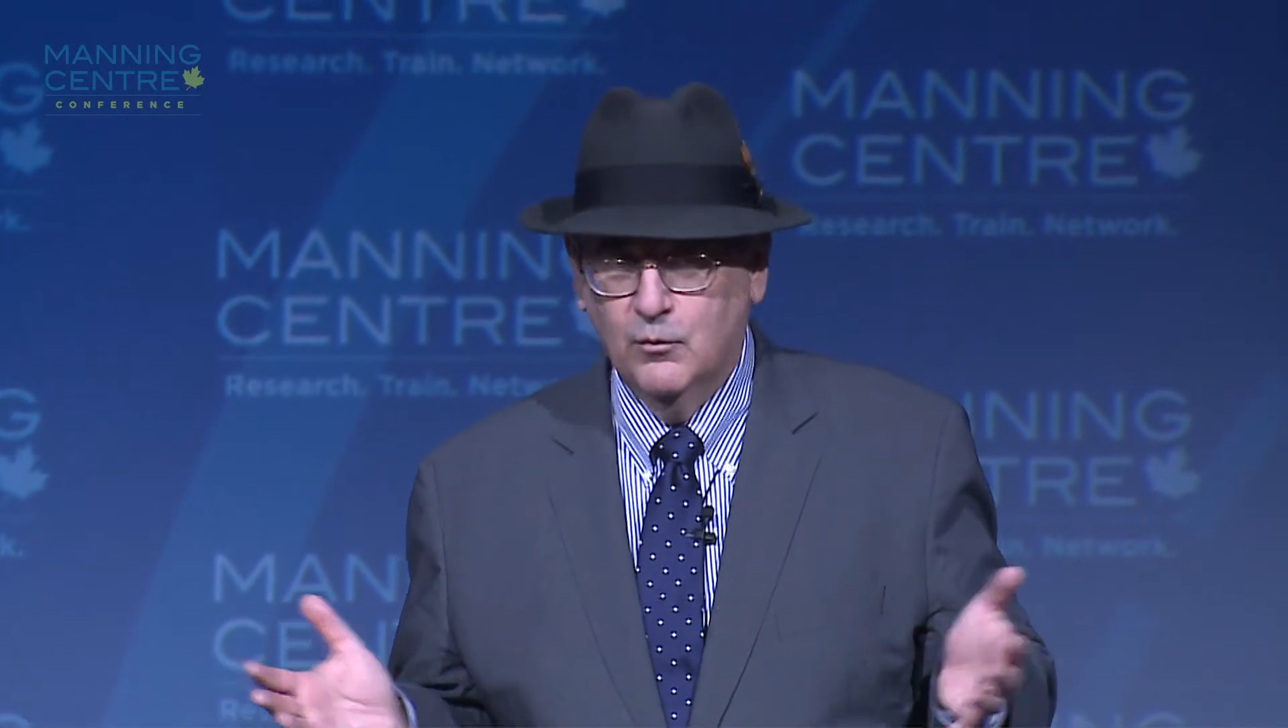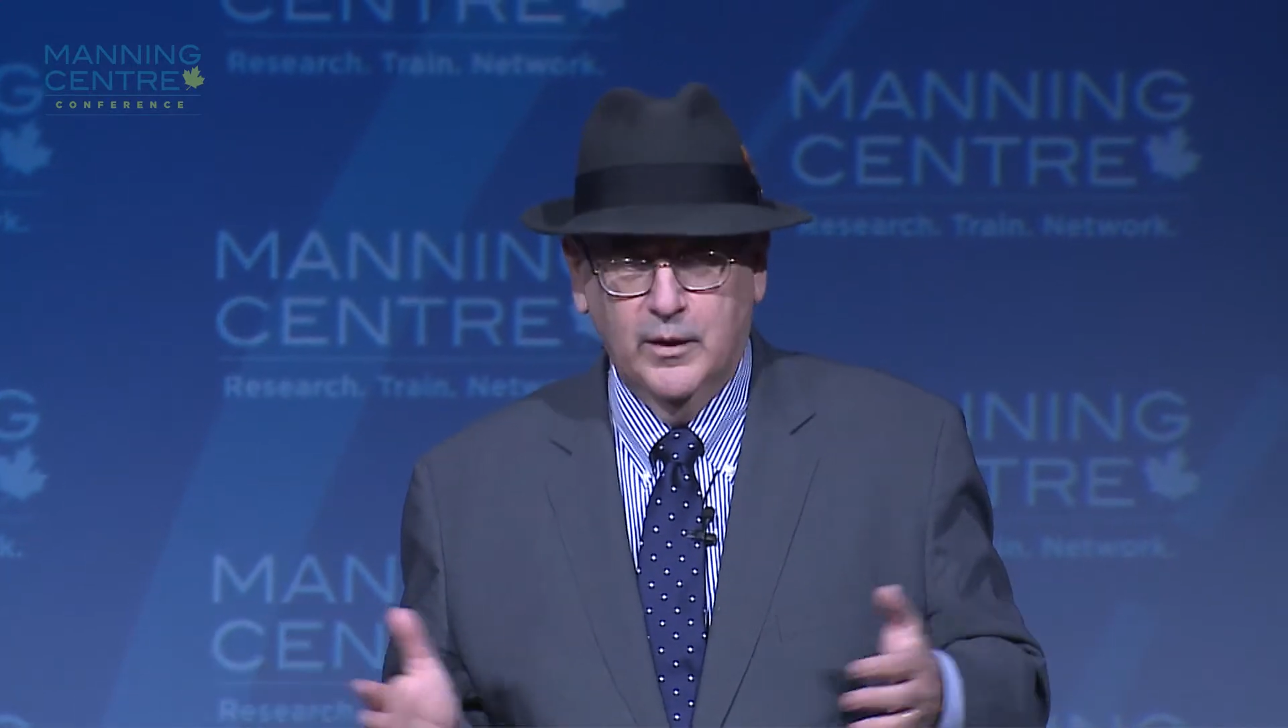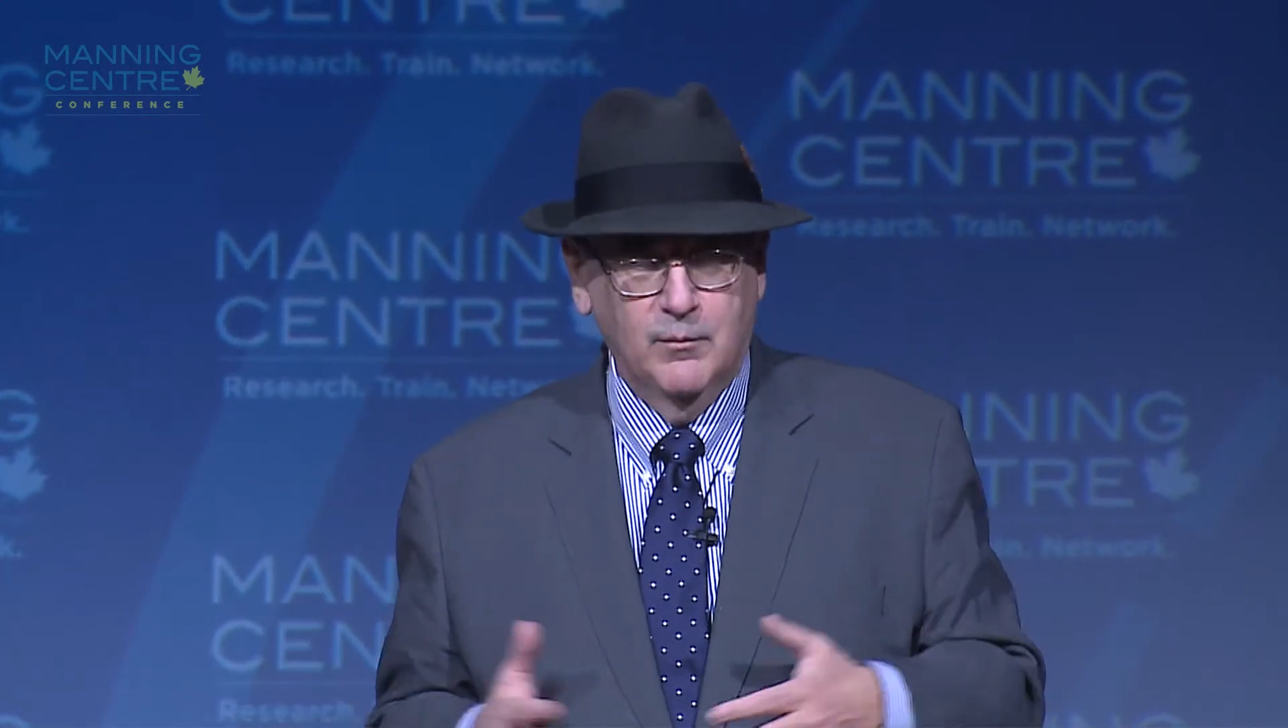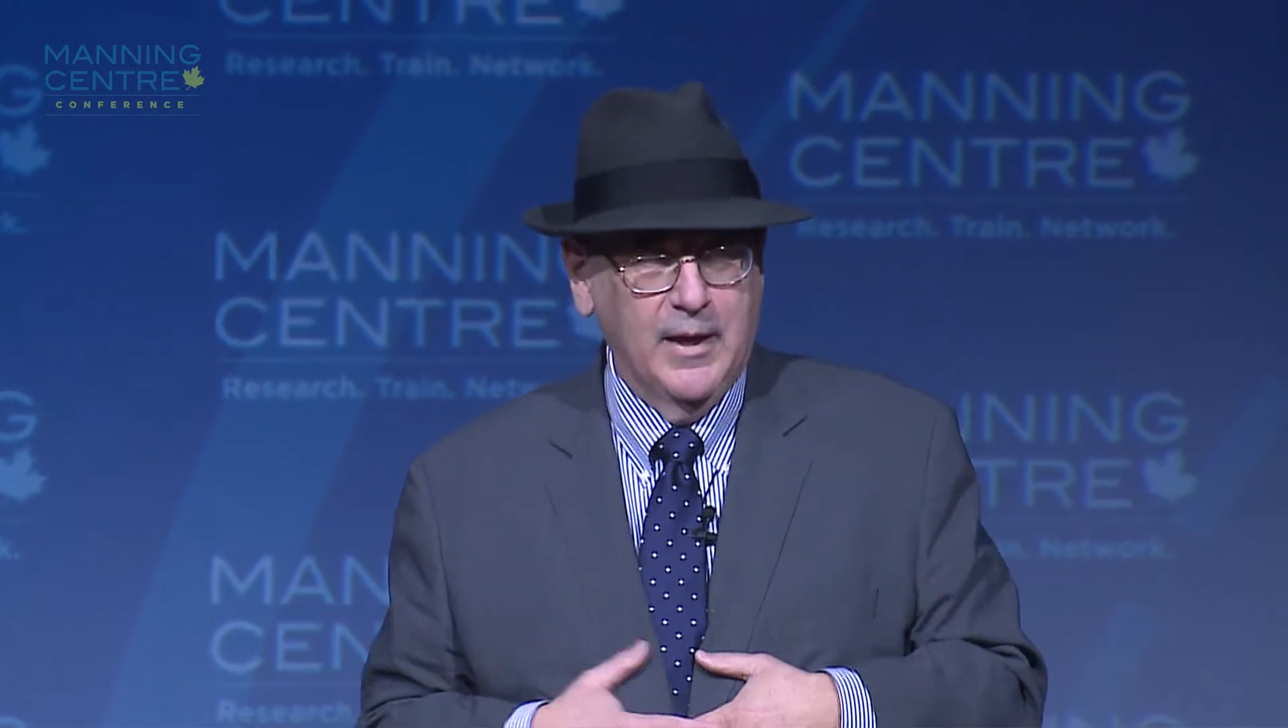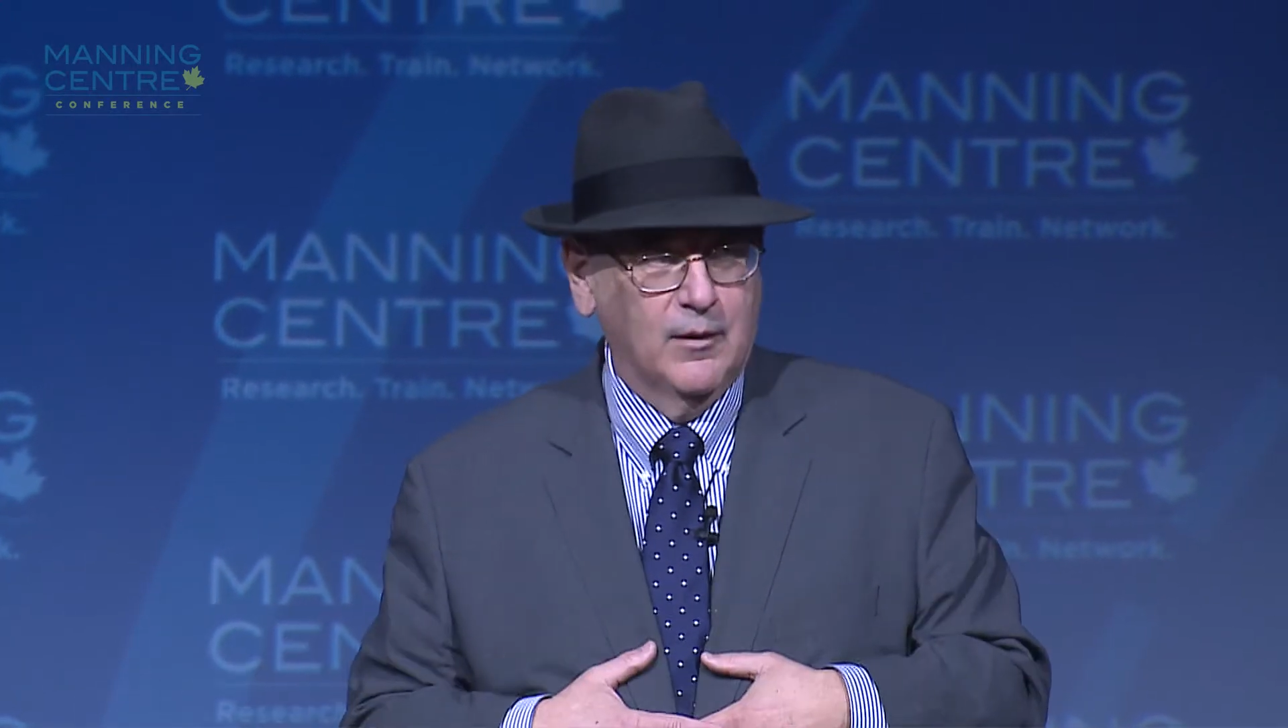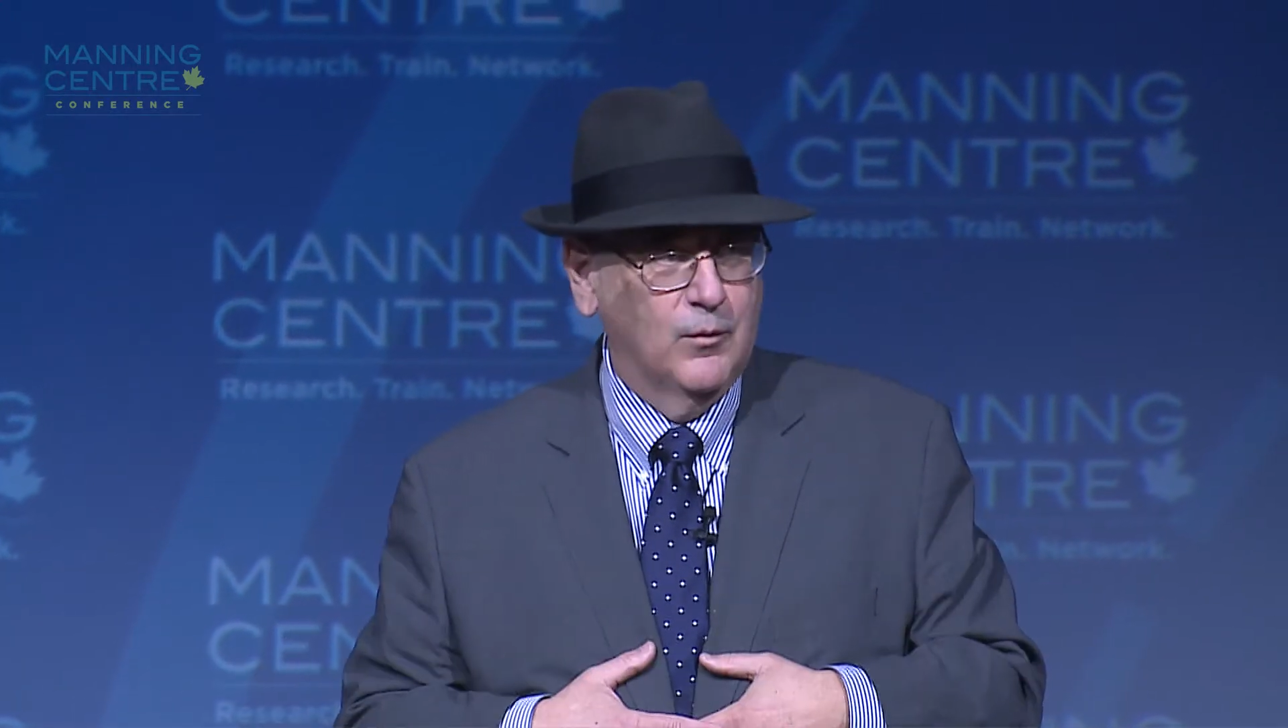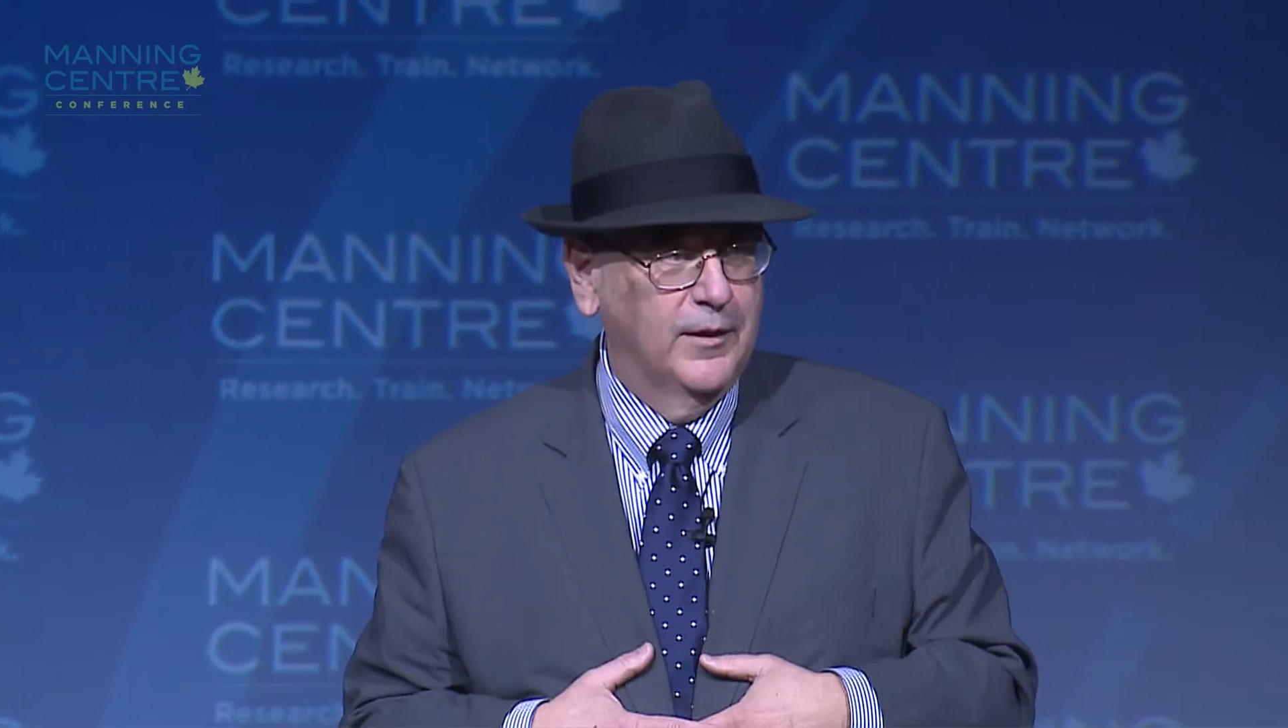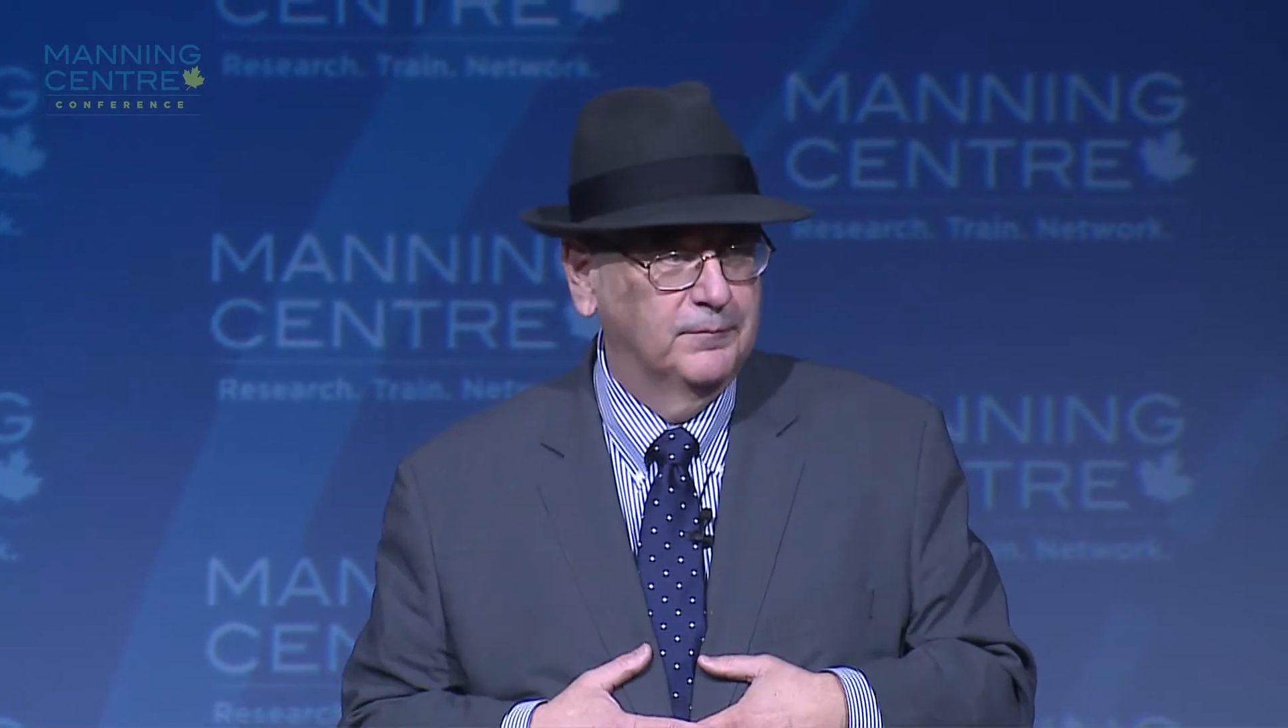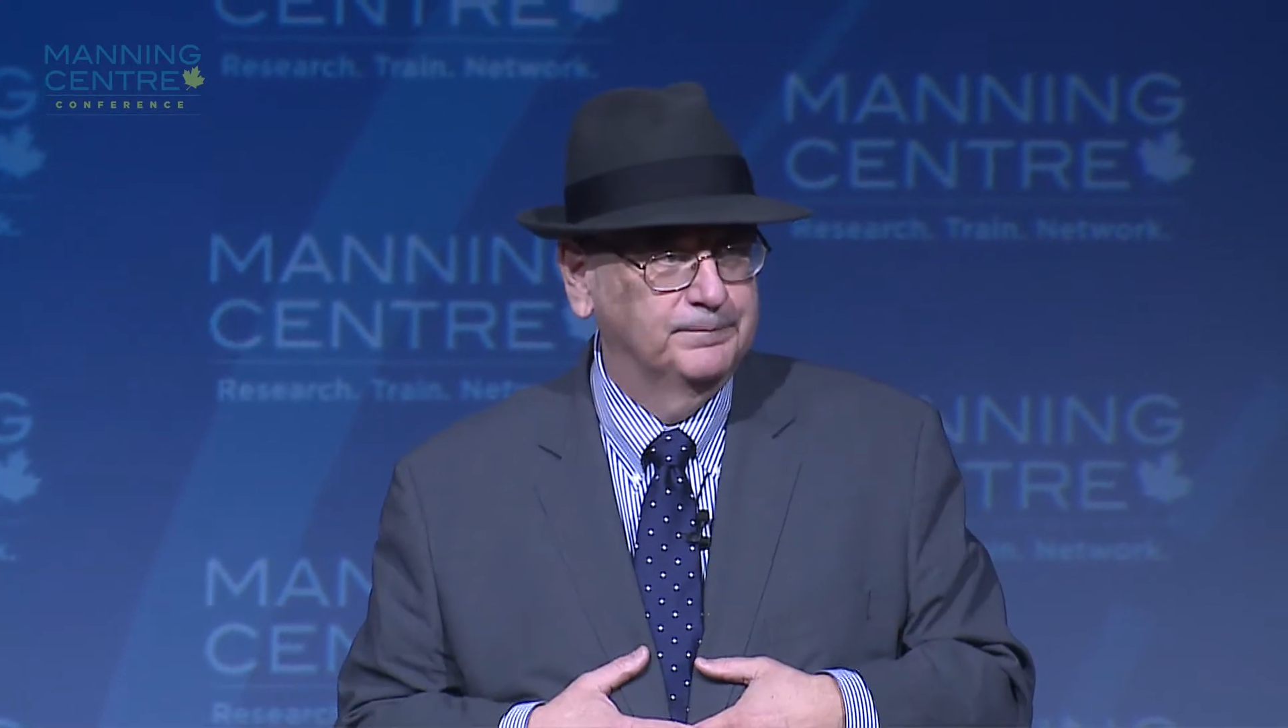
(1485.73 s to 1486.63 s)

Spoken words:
way back when.